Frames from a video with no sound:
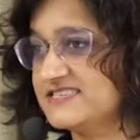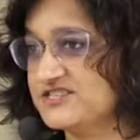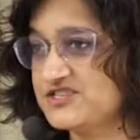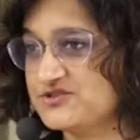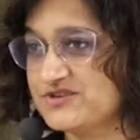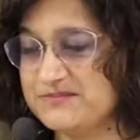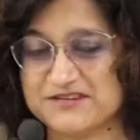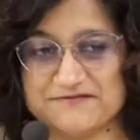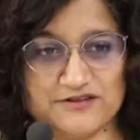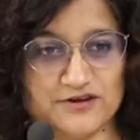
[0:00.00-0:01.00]
streams
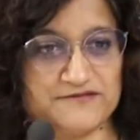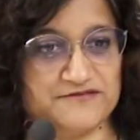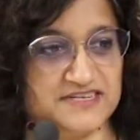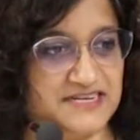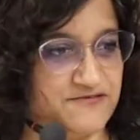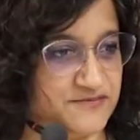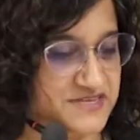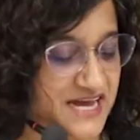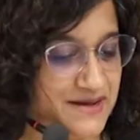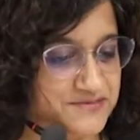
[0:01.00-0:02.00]
and flowing from
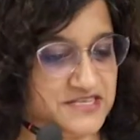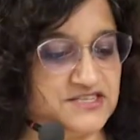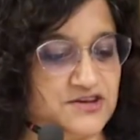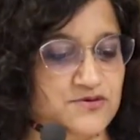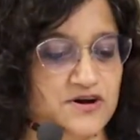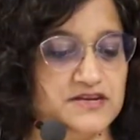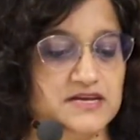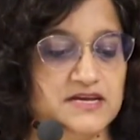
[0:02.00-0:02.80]
taps and so on